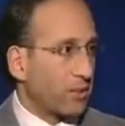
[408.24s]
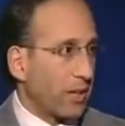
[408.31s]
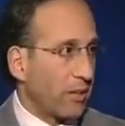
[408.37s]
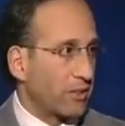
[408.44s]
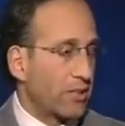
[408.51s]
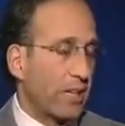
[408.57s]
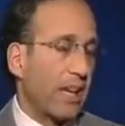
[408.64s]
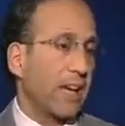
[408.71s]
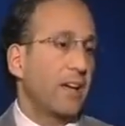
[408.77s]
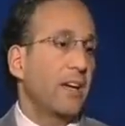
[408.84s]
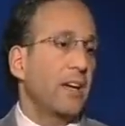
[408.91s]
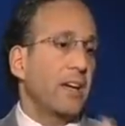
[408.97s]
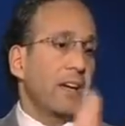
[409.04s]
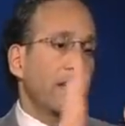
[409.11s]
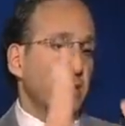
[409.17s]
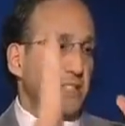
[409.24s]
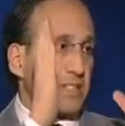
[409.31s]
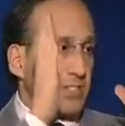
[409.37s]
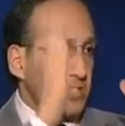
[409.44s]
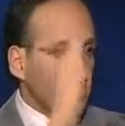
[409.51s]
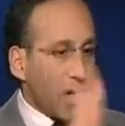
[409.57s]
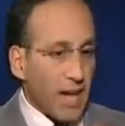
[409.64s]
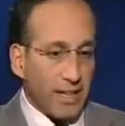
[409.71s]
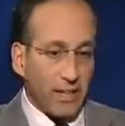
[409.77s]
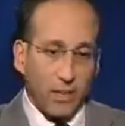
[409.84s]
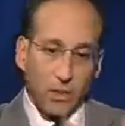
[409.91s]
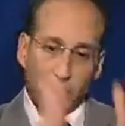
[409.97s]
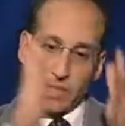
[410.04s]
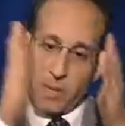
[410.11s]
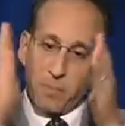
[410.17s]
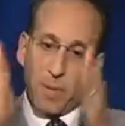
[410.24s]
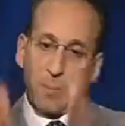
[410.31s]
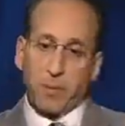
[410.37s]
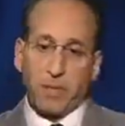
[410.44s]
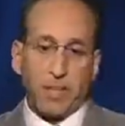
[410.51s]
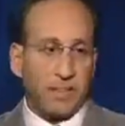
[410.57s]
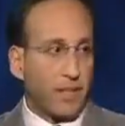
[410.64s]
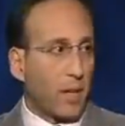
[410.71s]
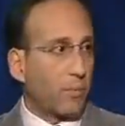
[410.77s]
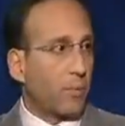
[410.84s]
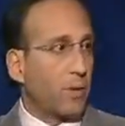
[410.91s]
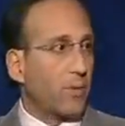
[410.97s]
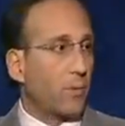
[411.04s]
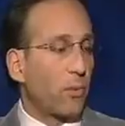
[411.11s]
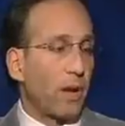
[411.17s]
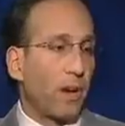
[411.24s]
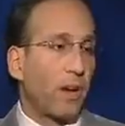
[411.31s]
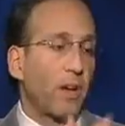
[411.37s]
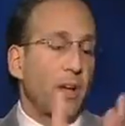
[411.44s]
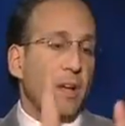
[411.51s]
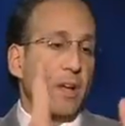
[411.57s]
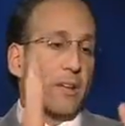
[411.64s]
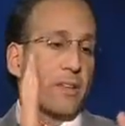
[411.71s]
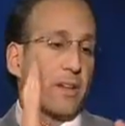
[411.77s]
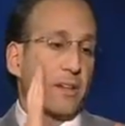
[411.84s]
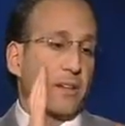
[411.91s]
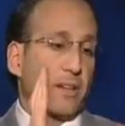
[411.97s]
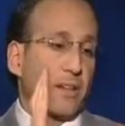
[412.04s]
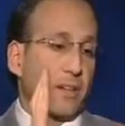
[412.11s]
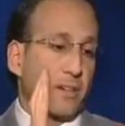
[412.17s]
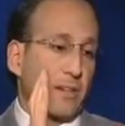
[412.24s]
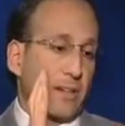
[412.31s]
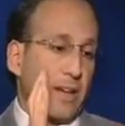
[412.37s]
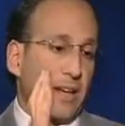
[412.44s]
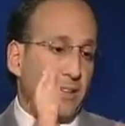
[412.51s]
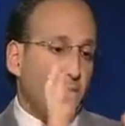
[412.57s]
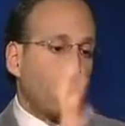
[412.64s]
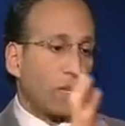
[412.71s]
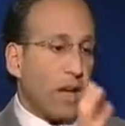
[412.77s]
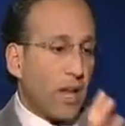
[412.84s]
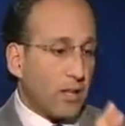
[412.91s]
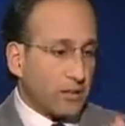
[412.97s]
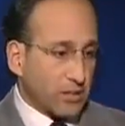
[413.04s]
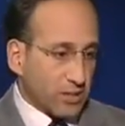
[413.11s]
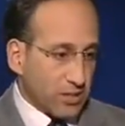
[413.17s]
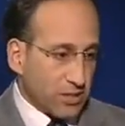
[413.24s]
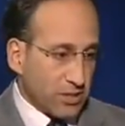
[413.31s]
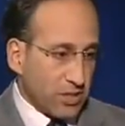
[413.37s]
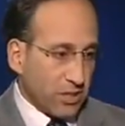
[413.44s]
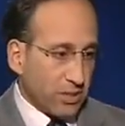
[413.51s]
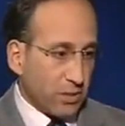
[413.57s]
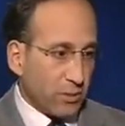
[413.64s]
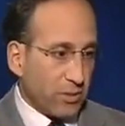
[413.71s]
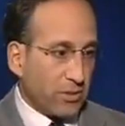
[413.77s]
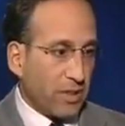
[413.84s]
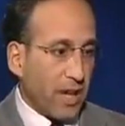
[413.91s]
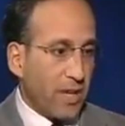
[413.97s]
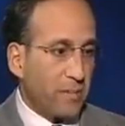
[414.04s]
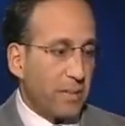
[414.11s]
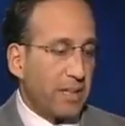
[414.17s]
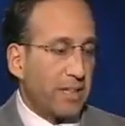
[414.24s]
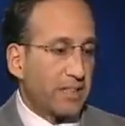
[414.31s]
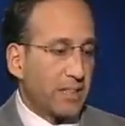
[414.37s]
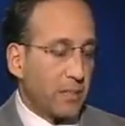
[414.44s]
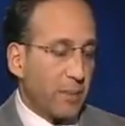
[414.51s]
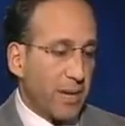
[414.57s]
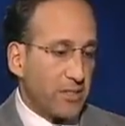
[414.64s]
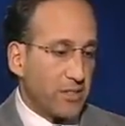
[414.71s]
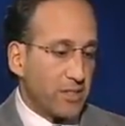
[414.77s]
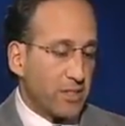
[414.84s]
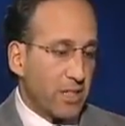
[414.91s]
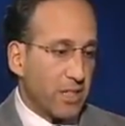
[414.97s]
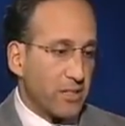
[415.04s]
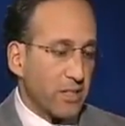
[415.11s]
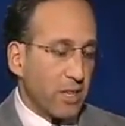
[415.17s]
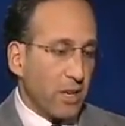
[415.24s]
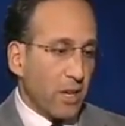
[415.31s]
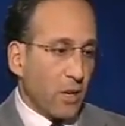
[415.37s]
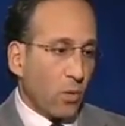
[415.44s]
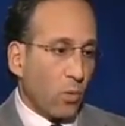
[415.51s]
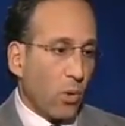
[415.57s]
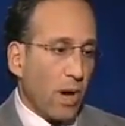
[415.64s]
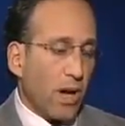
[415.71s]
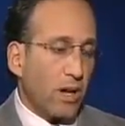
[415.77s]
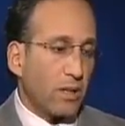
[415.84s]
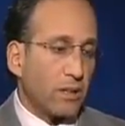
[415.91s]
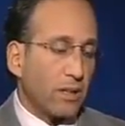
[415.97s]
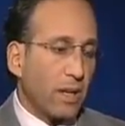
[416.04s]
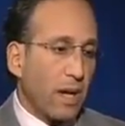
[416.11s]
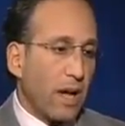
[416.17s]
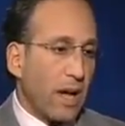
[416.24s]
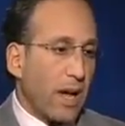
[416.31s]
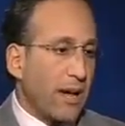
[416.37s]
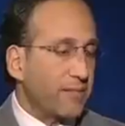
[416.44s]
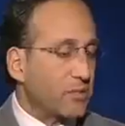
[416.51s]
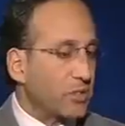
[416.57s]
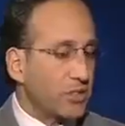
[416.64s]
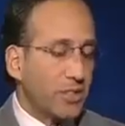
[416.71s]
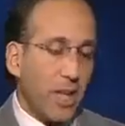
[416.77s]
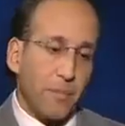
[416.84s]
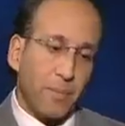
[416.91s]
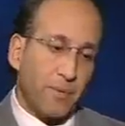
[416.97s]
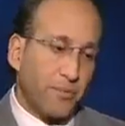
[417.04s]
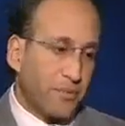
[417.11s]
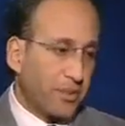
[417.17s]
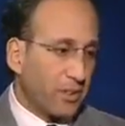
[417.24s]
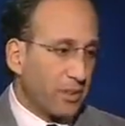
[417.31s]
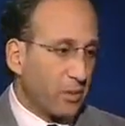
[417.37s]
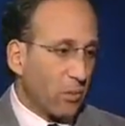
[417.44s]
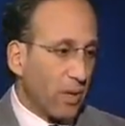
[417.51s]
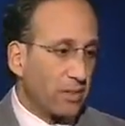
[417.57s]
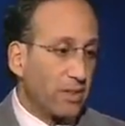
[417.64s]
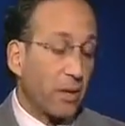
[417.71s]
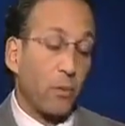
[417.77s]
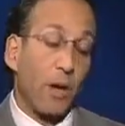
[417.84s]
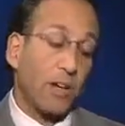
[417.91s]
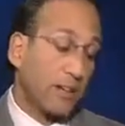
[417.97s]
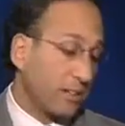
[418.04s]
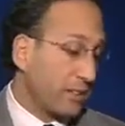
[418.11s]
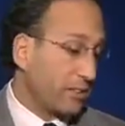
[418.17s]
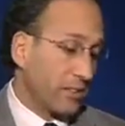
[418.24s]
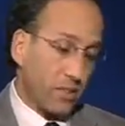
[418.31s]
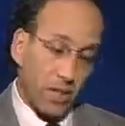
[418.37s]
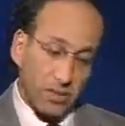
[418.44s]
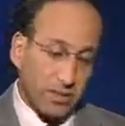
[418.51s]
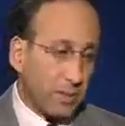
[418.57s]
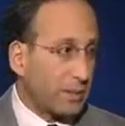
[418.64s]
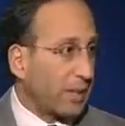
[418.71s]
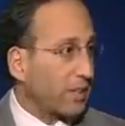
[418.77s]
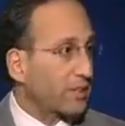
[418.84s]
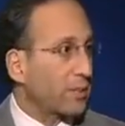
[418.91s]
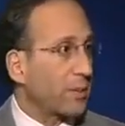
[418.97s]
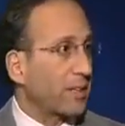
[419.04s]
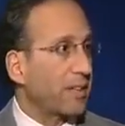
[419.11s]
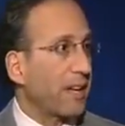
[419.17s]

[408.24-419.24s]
care today, is these silos that people end up with, where the endocrinologist is dealing with the diabetes and the patient says, well, I've just not been feeling well today. Well, you need to talk to somebody else about